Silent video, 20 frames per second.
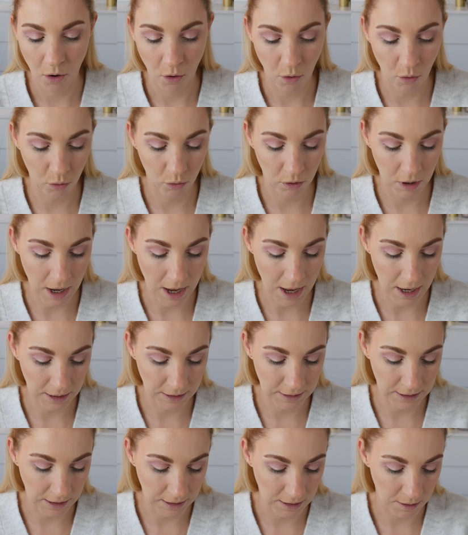under eye
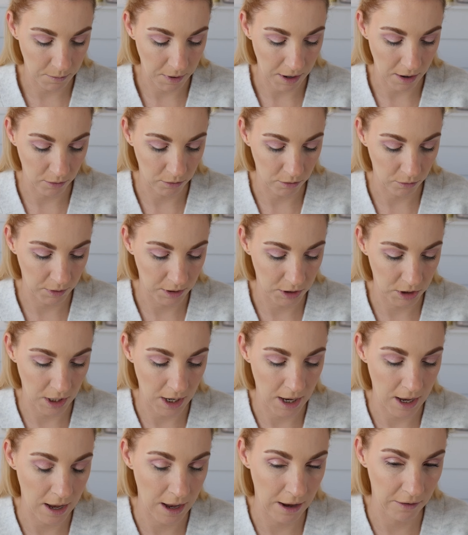setting powder, which
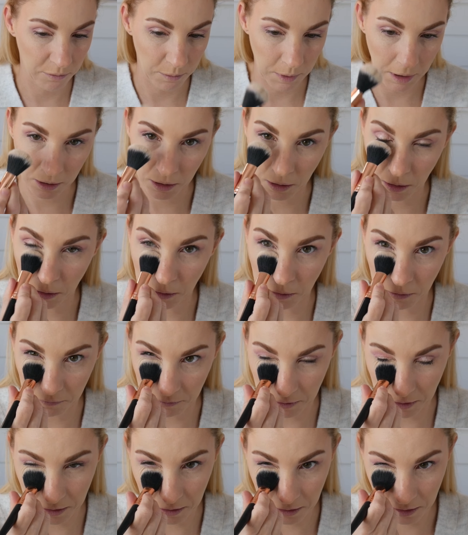I have been
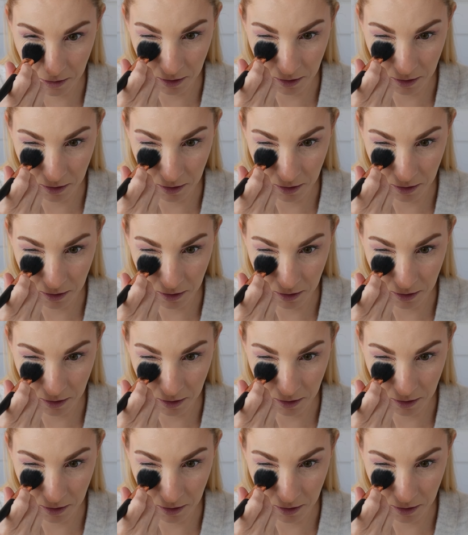loving,